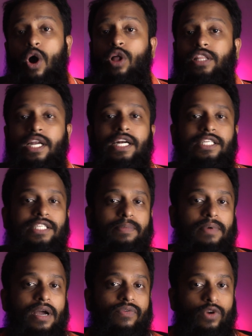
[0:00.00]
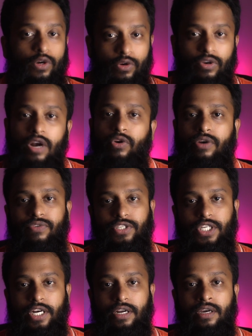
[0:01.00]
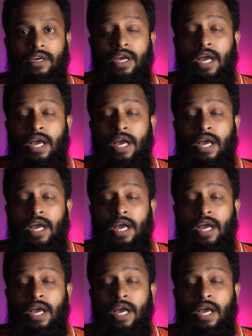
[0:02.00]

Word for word: all the latest upcoming video tutorial notification.